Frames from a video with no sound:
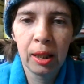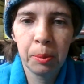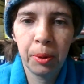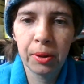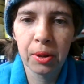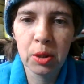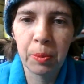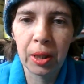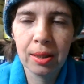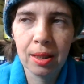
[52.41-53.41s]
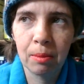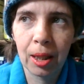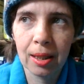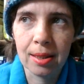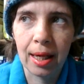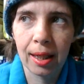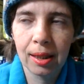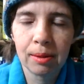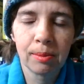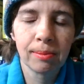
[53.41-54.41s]
Pull those books and make a
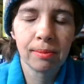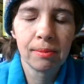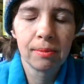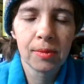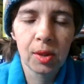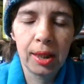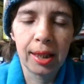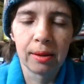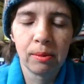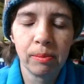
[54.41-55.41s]
stack. So I did.